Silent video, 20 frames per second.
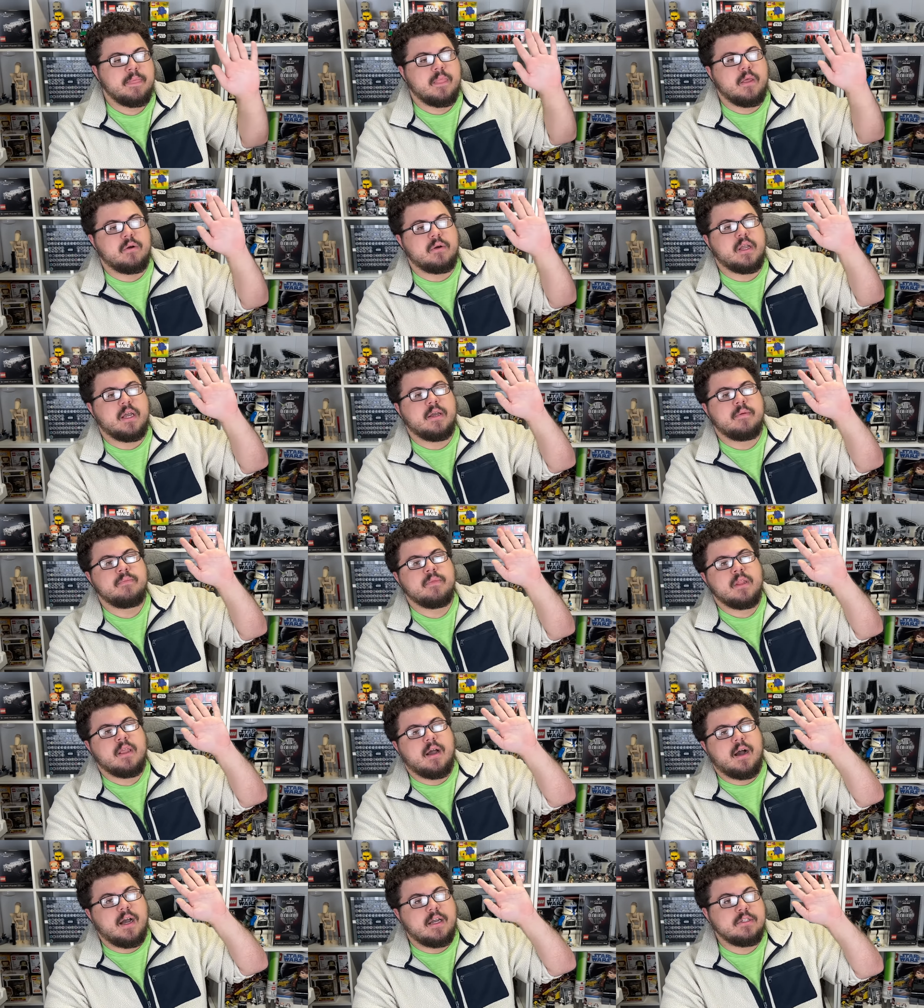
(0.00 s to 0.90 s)
okay,
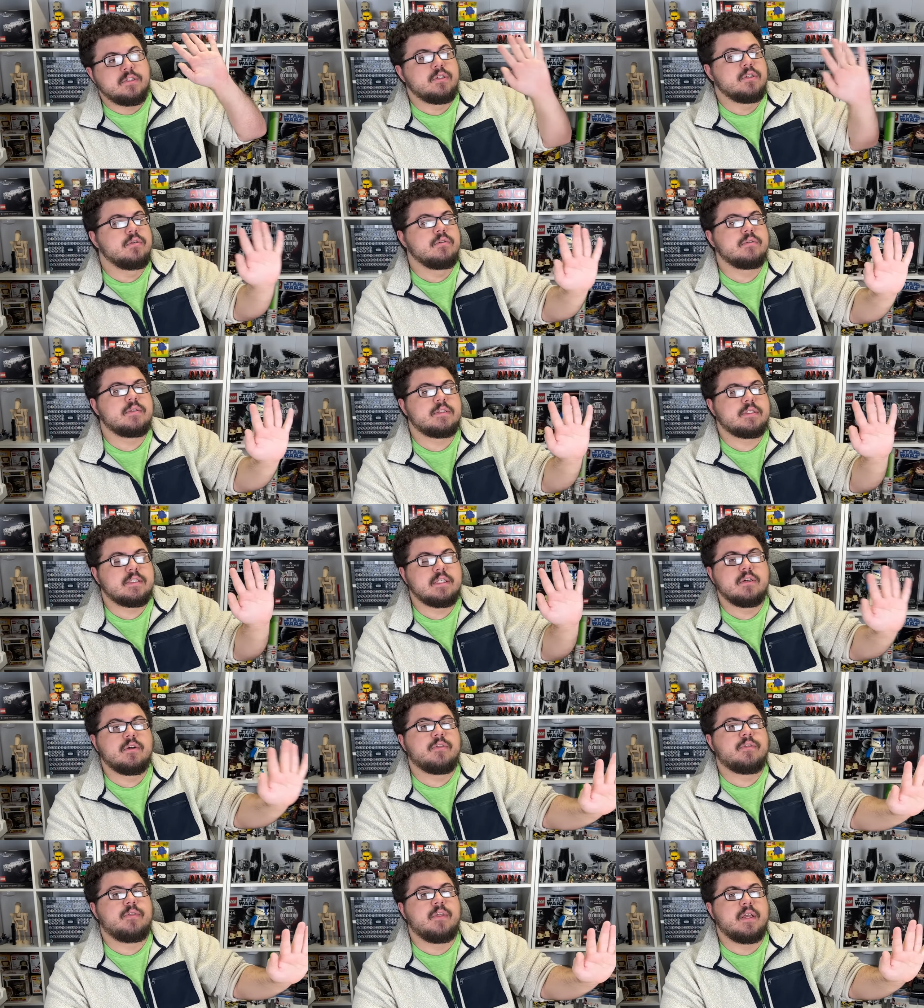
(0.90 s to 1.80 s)
I do
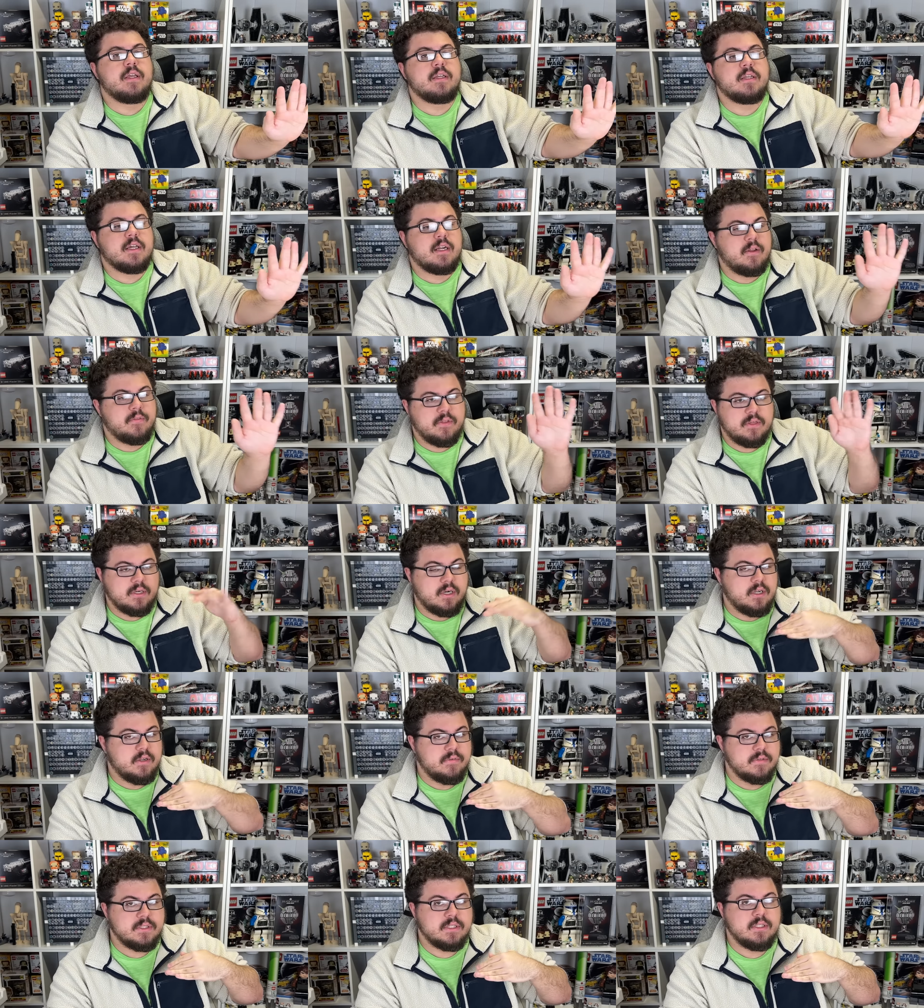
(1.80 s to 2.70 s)
still think, and I think
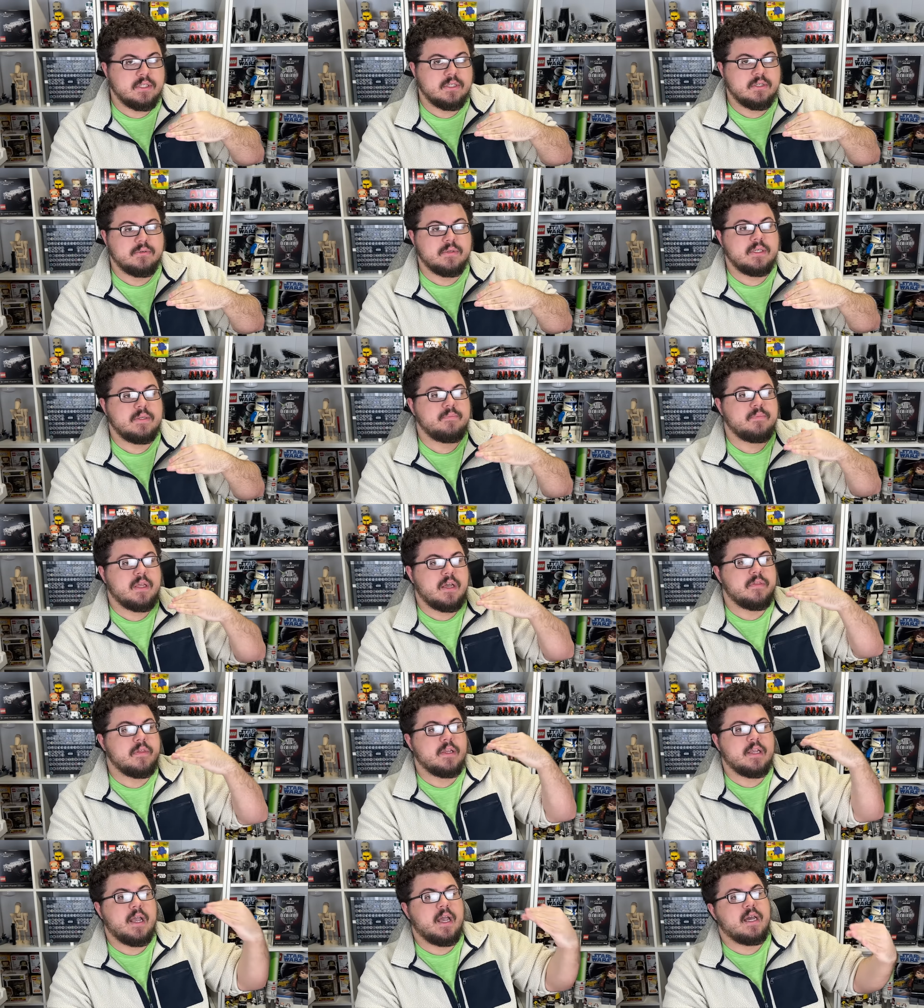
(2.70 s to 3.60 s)
all of us can agree, I
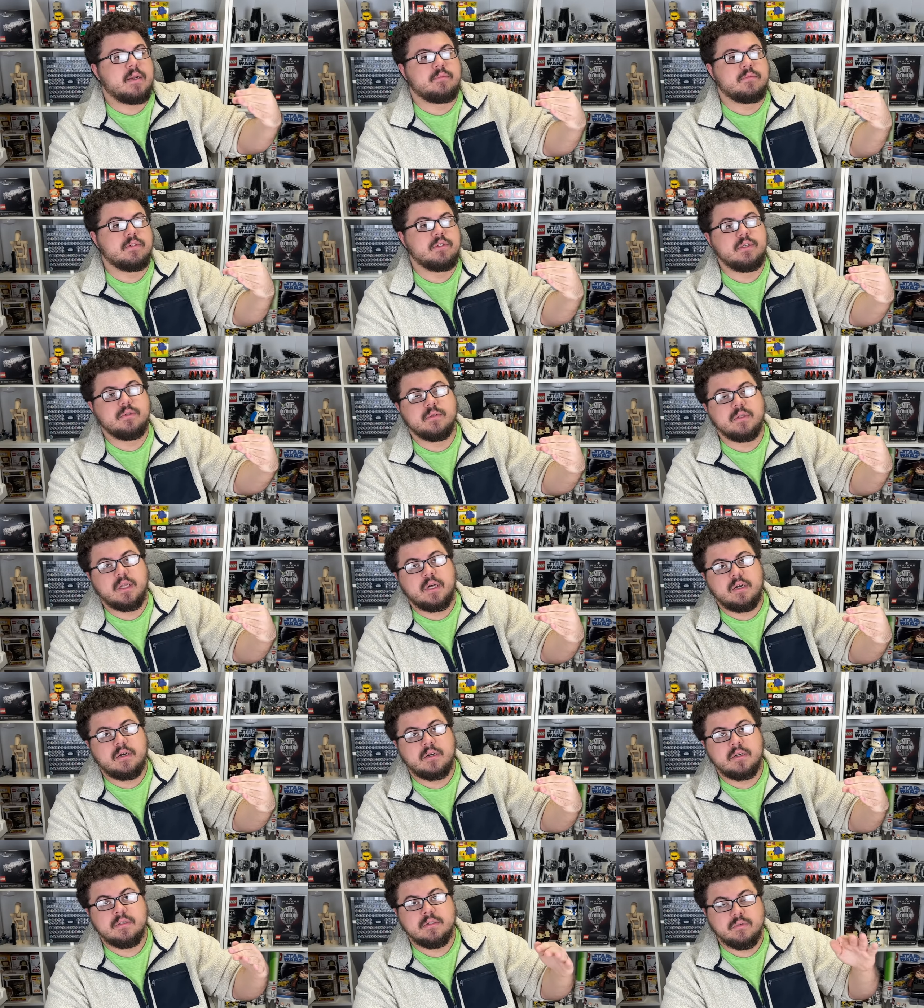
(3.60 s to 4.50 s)
think Admiral
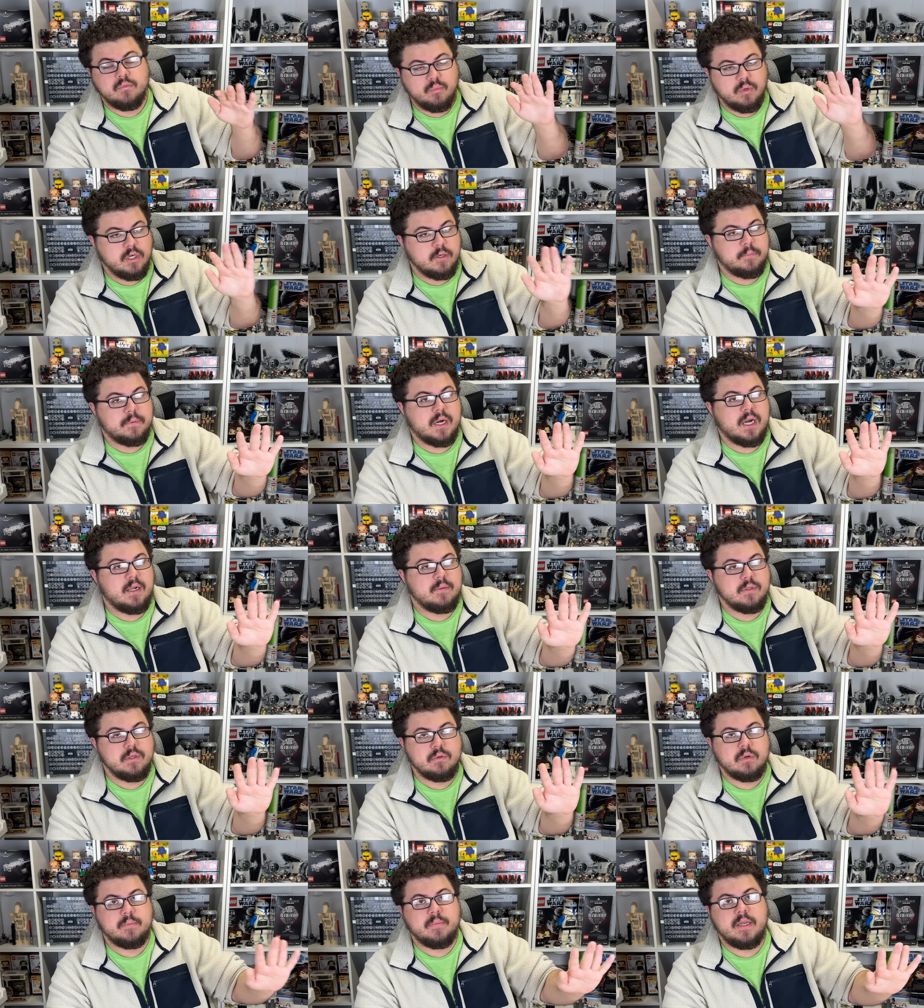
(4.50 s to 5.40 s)
Yularen will
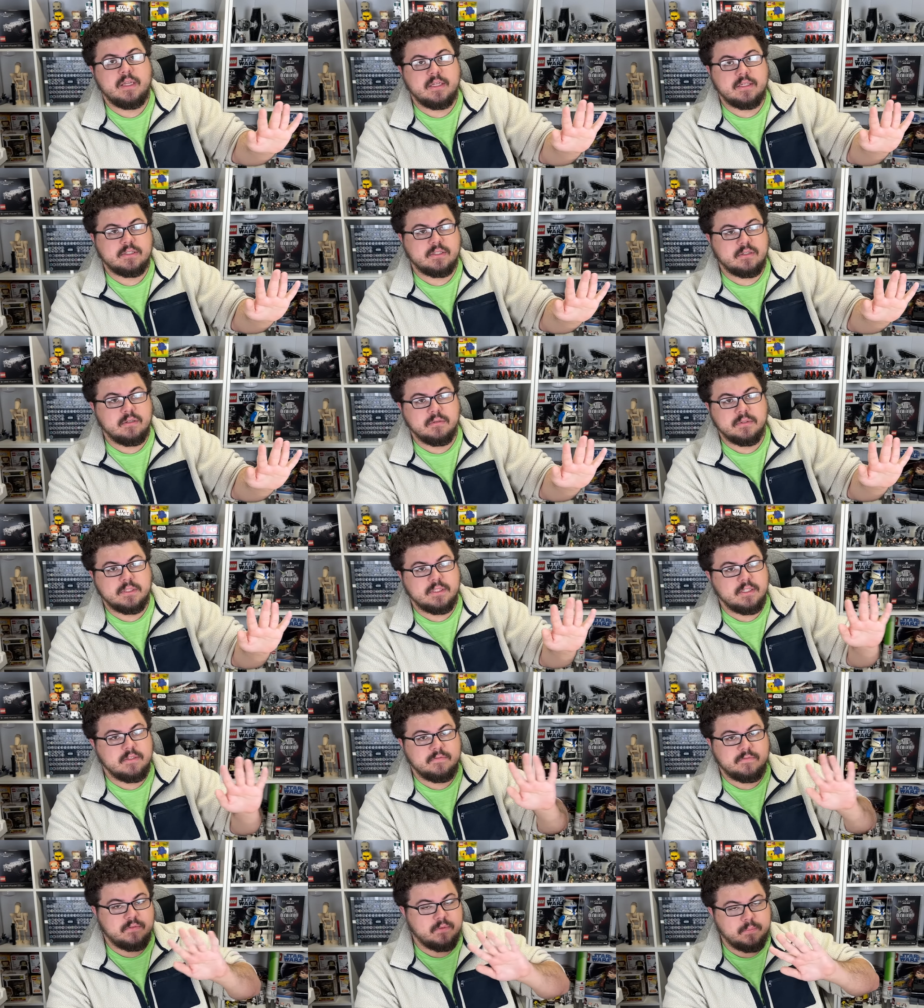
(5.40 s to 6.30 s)
probably remain
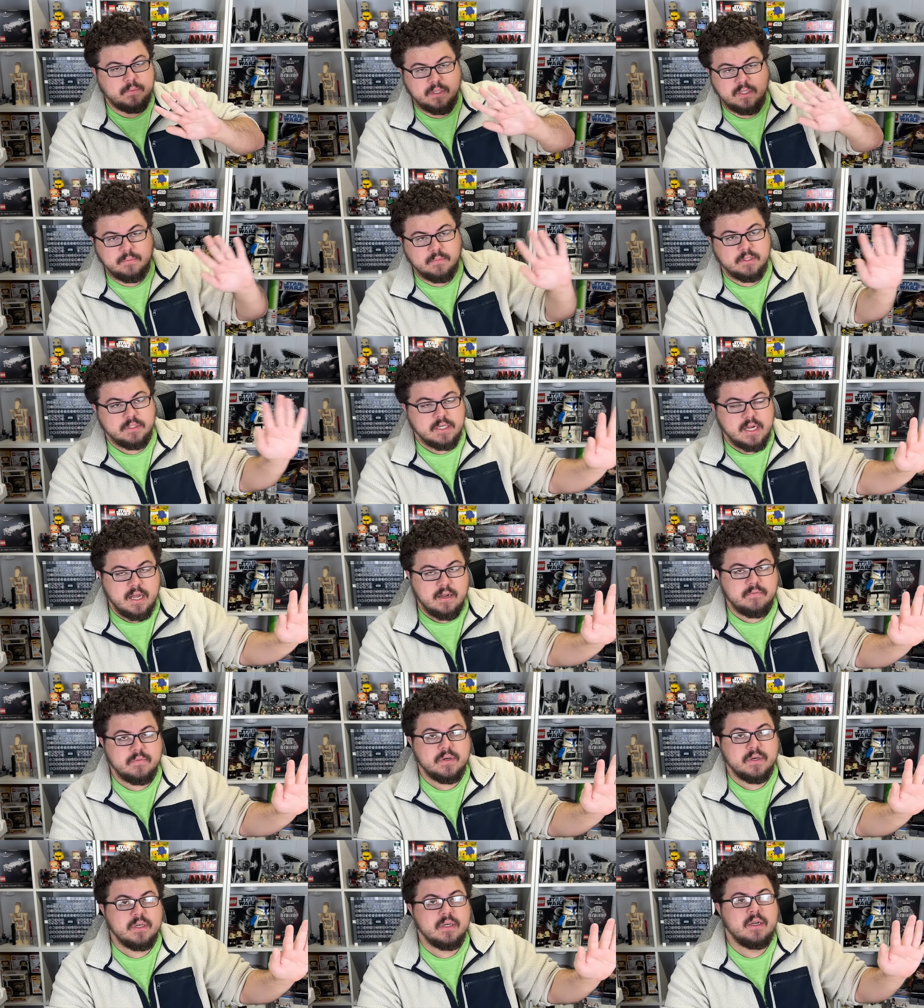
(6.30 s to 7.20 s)
exclusive for pretty much
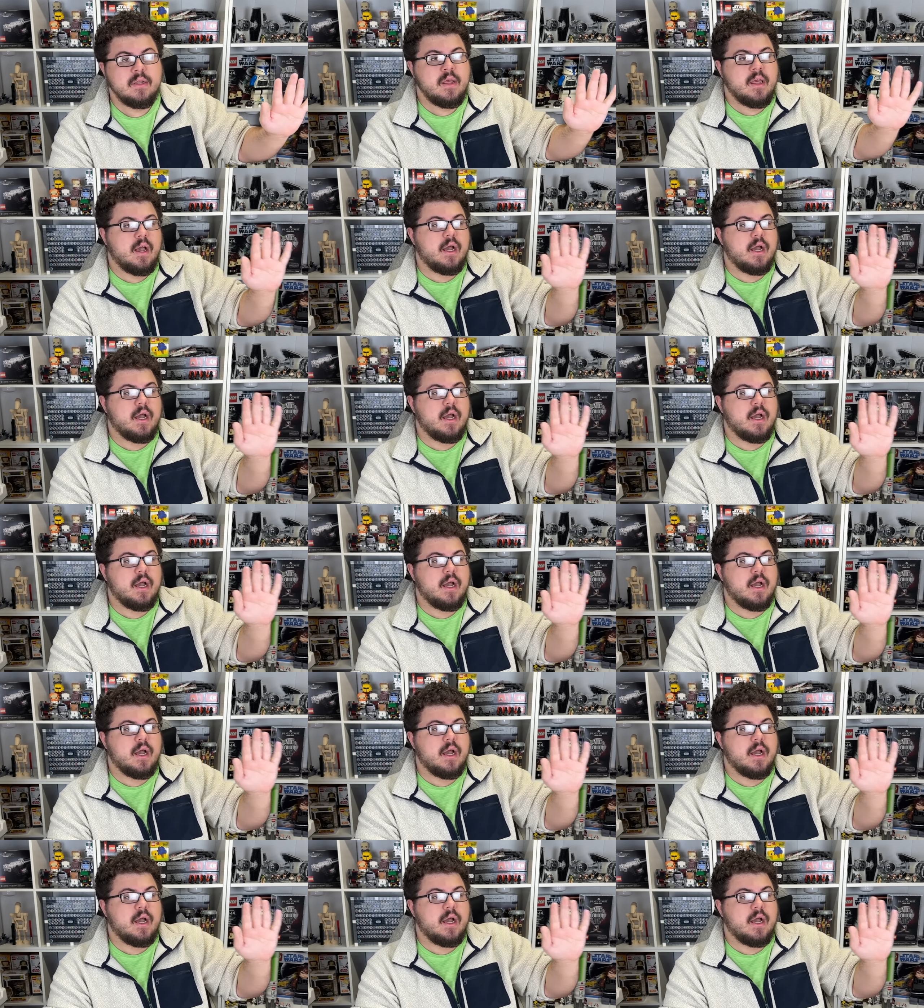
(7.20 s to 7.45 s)
ever.